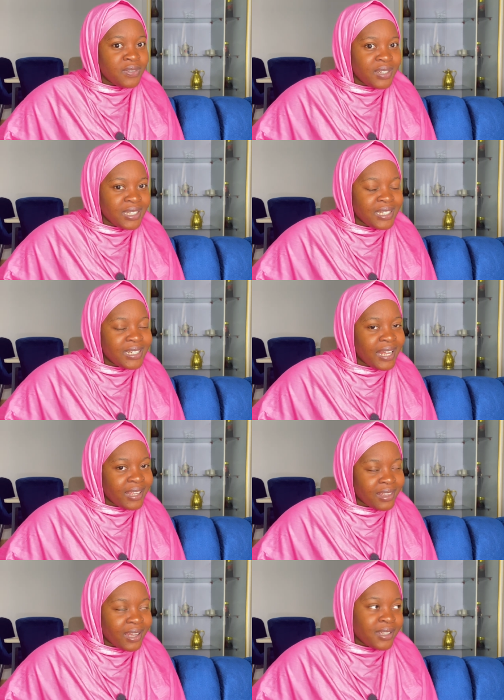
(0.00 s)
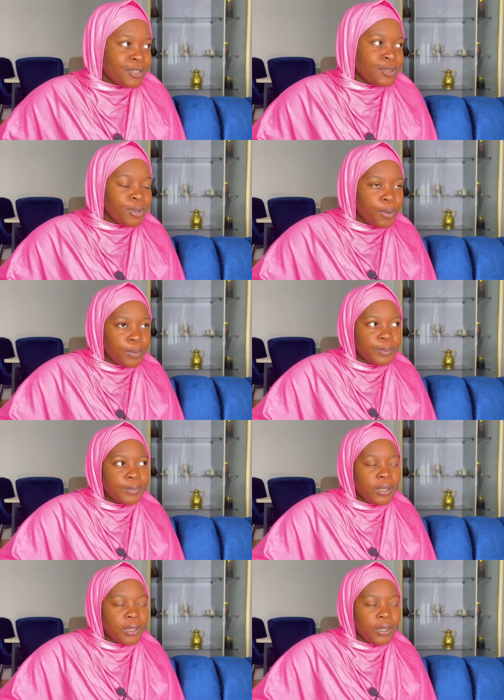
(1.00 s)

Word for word: feeling it like that so